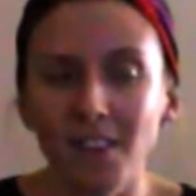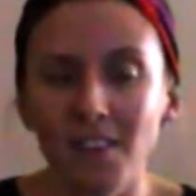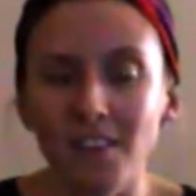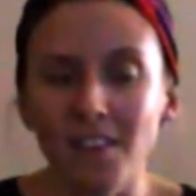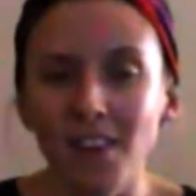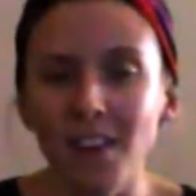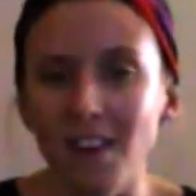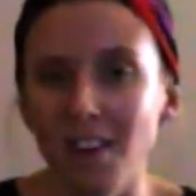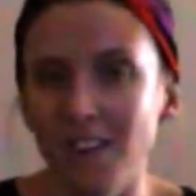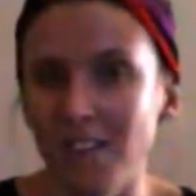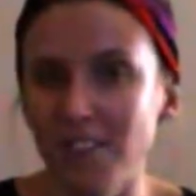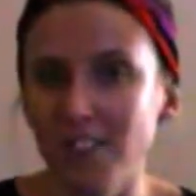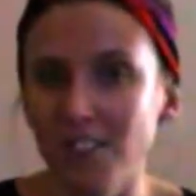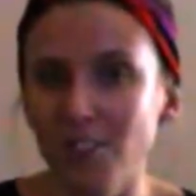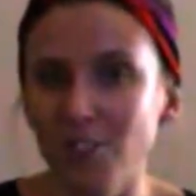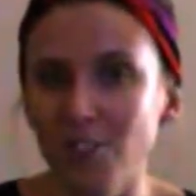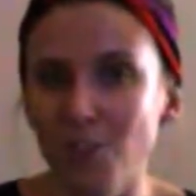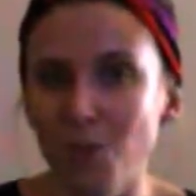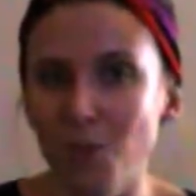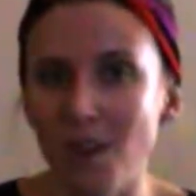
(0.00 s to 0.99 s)
the ground
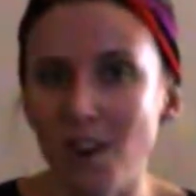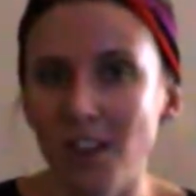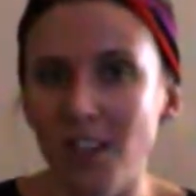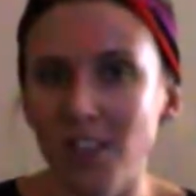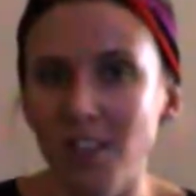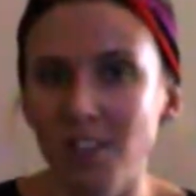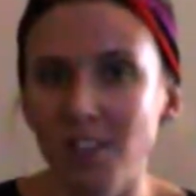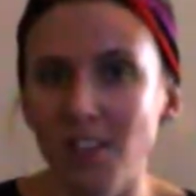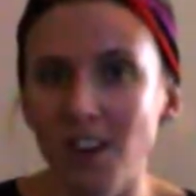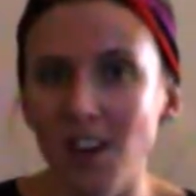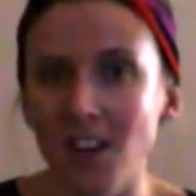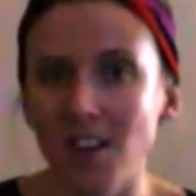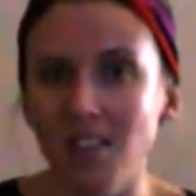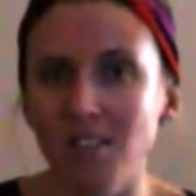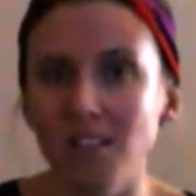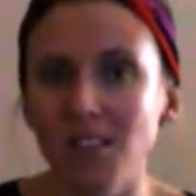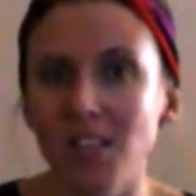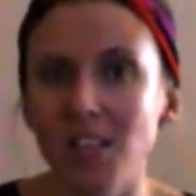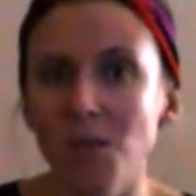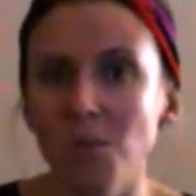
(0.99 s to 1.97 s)
as you're walking
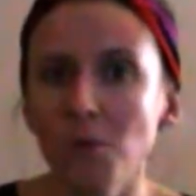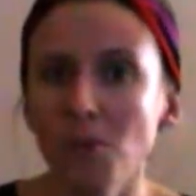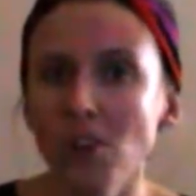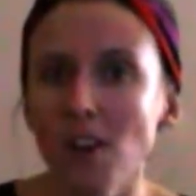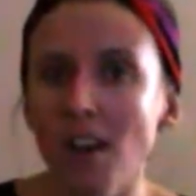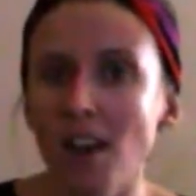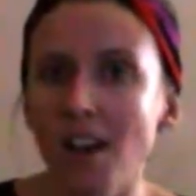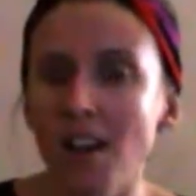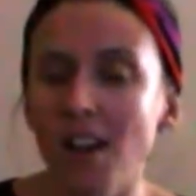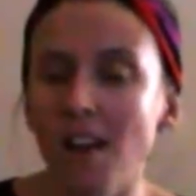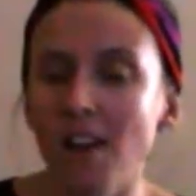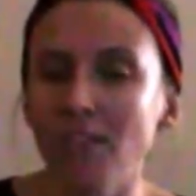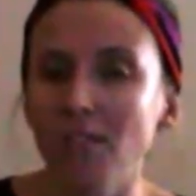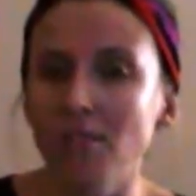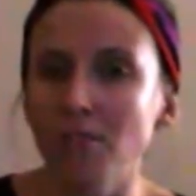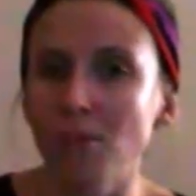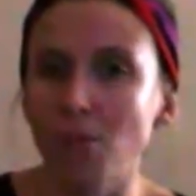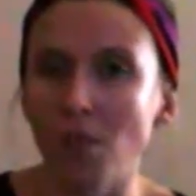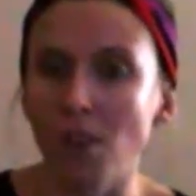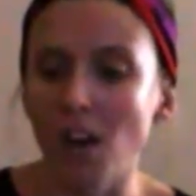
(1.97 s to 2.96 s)
around, keep your eye out
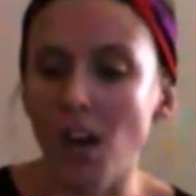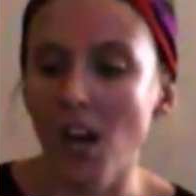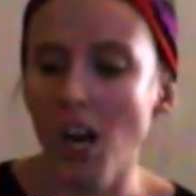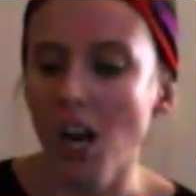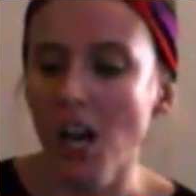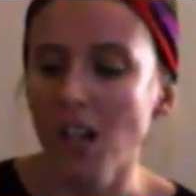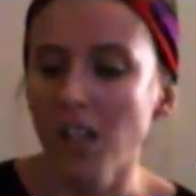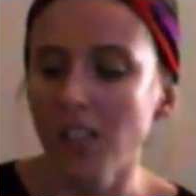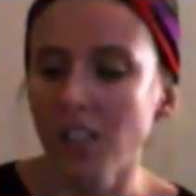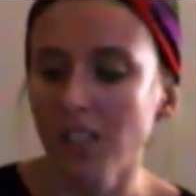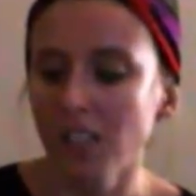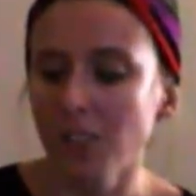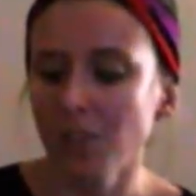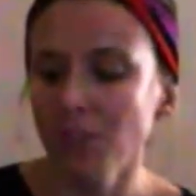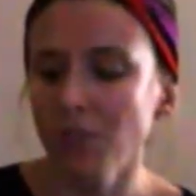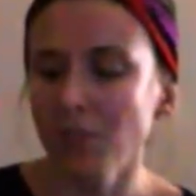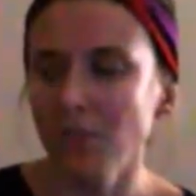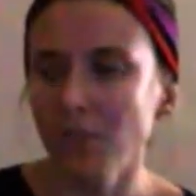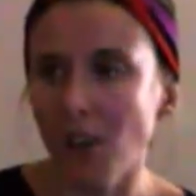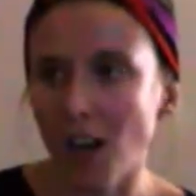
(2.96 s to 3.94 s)
for little
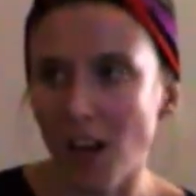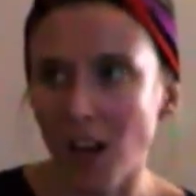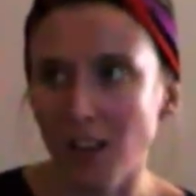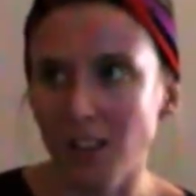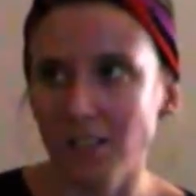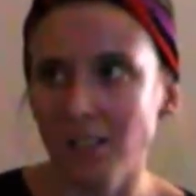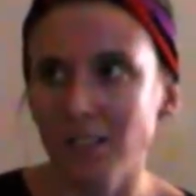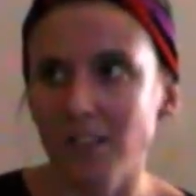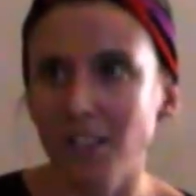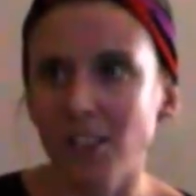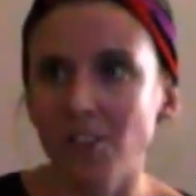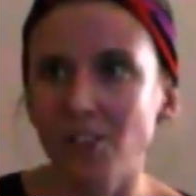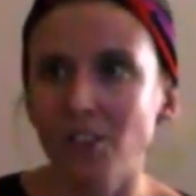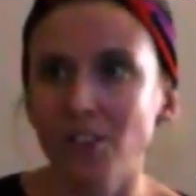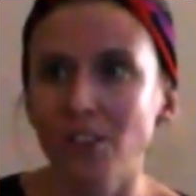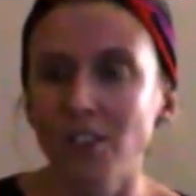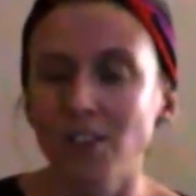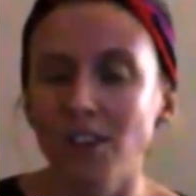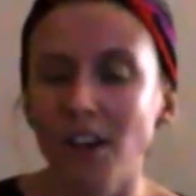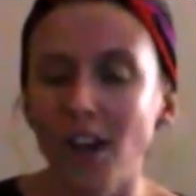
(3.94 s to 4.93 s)
rocks that
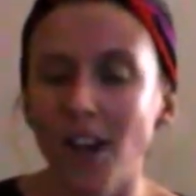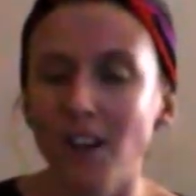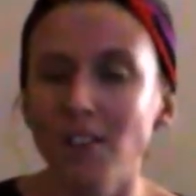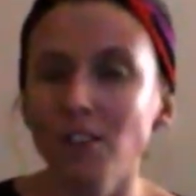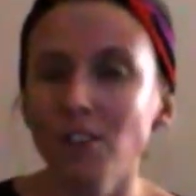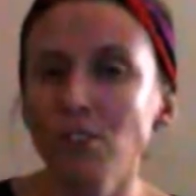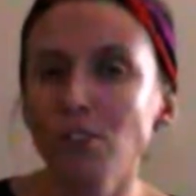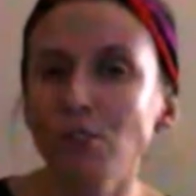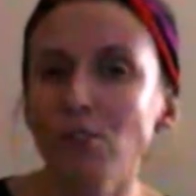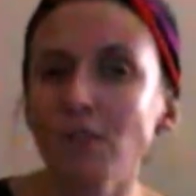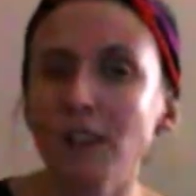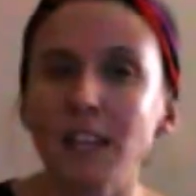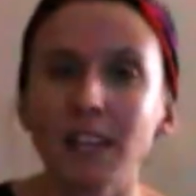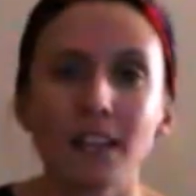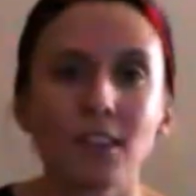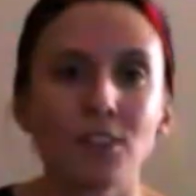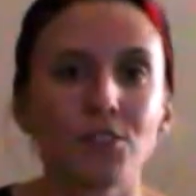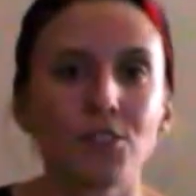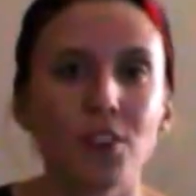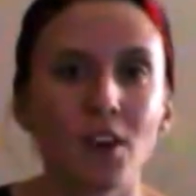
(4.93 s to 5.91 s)
are kind of a
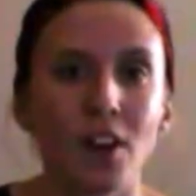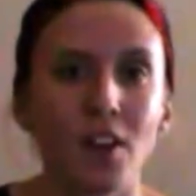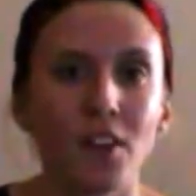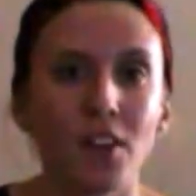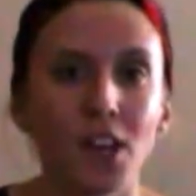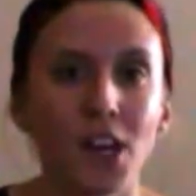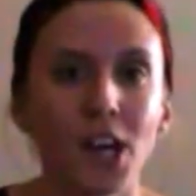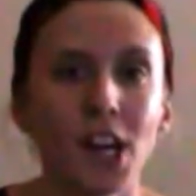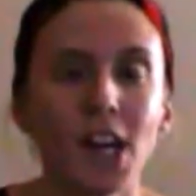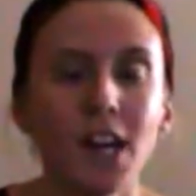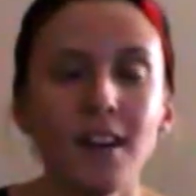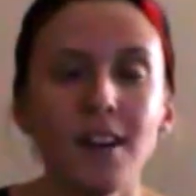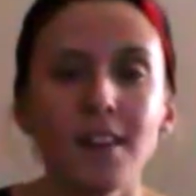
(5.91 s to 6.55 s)
greenish color.